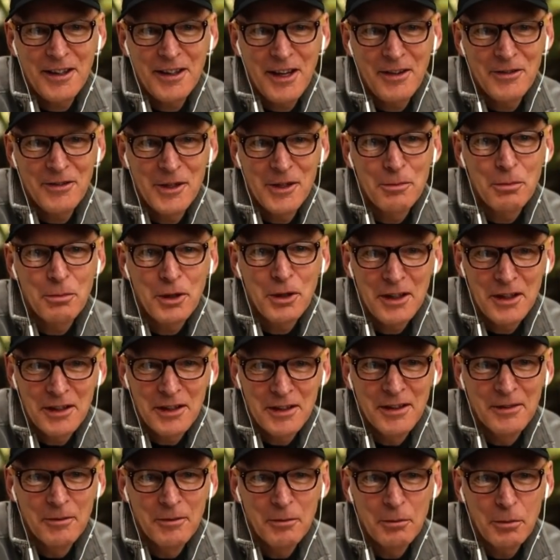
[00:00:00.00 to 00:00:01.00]
It's a pretty
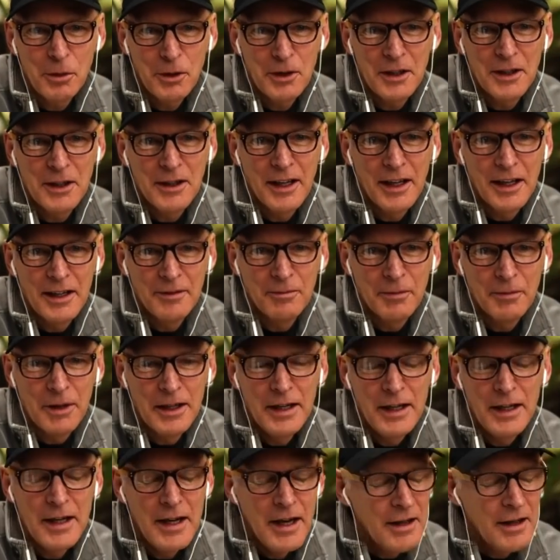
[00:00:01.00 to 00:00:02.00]
good line.
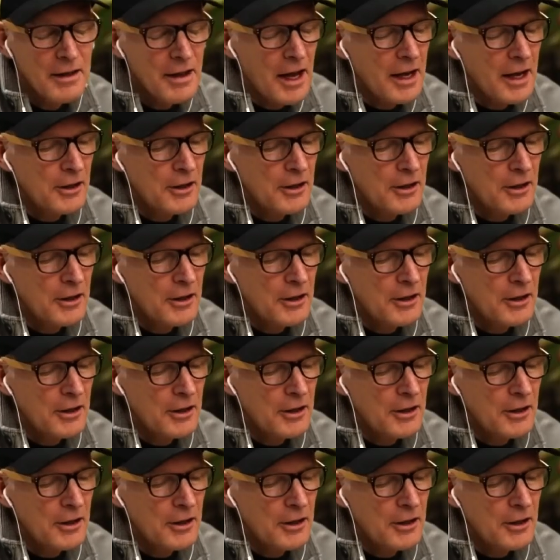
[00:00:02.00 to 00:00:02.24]
Thank you.